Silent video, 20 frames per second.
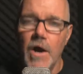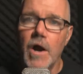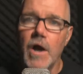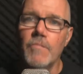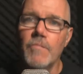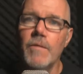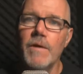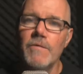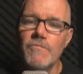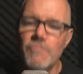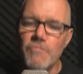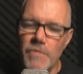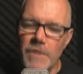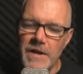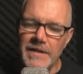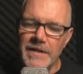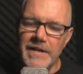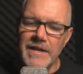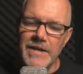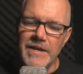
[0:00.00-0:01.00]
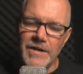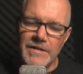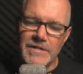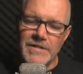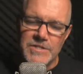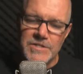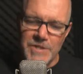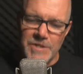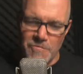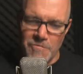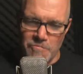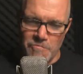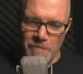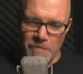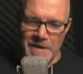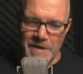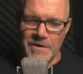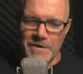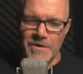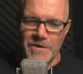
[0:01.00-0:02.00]
Are we really going to
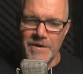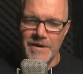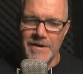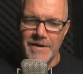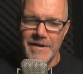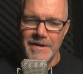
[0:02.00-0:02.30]
surrender?